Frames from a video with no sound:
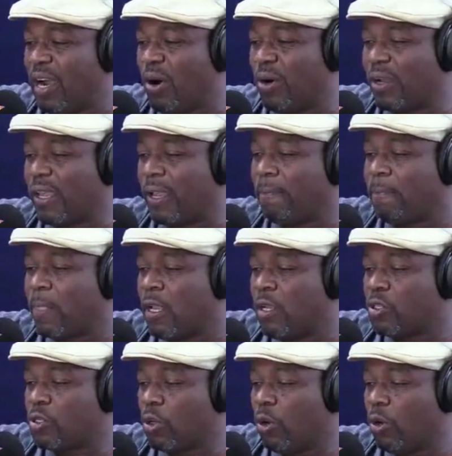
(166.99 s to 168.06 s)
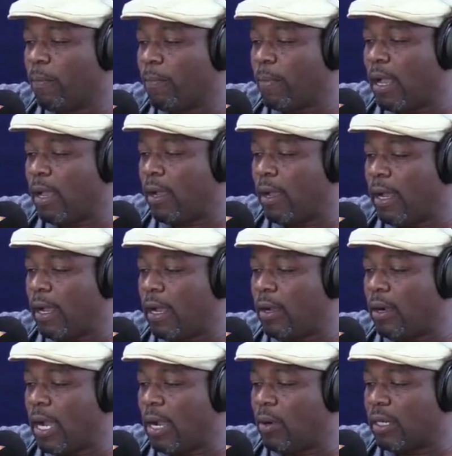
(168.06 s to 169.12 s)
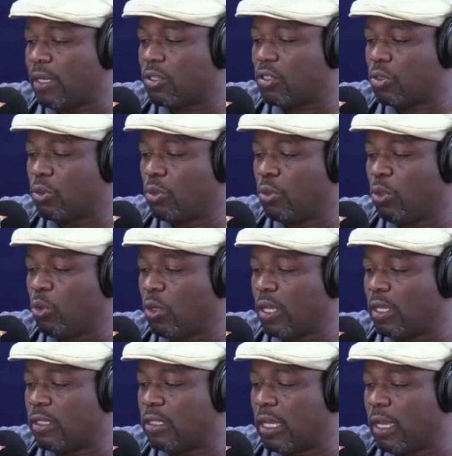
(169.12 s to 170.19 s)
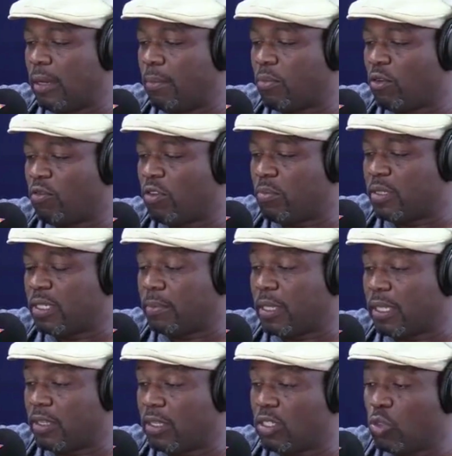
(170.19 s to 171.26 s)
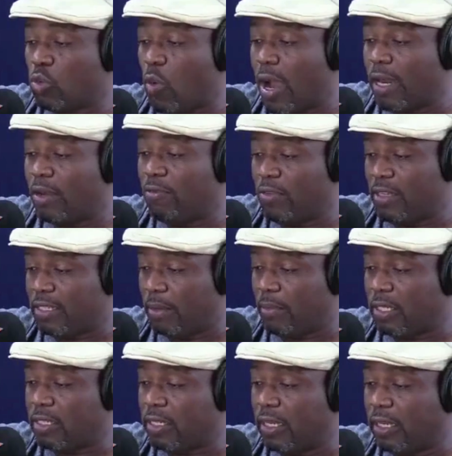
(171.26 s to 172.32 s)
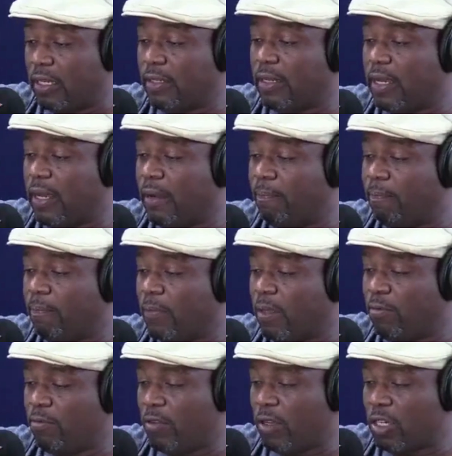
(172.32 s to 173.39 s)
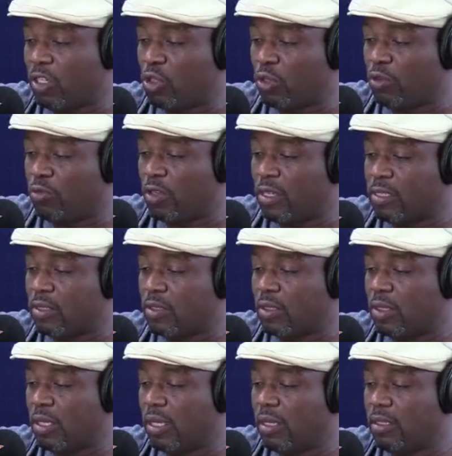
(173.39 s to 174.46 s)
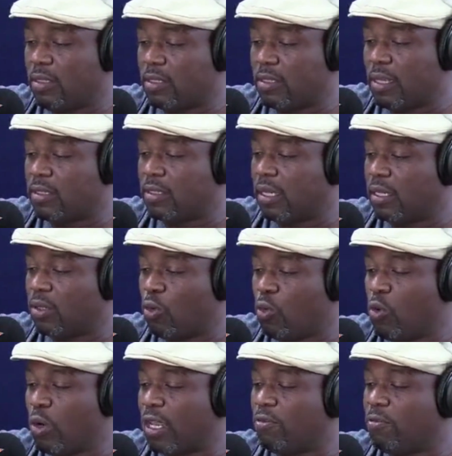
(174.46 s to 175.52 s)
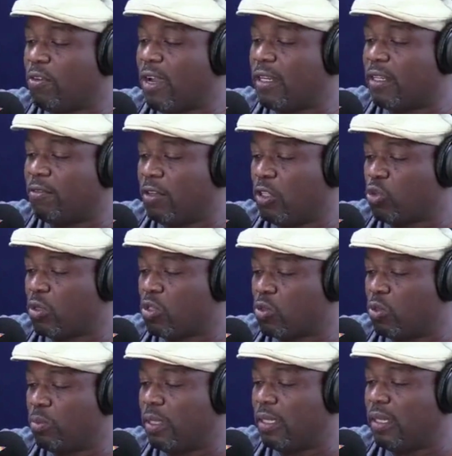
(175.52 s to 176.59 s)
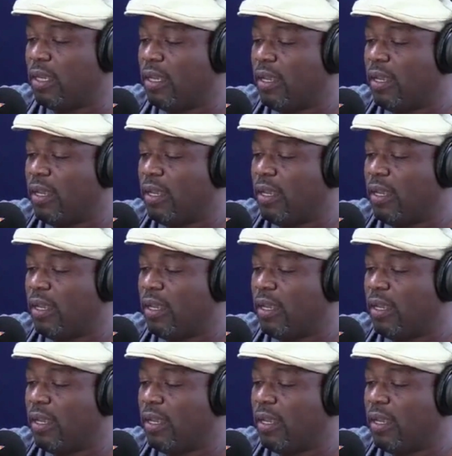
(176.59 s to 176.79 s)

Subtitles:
Okay, so I want us to look at Proverbs chapter 31, verse number 10, a very short verse. It says that who can find a virtuous woman?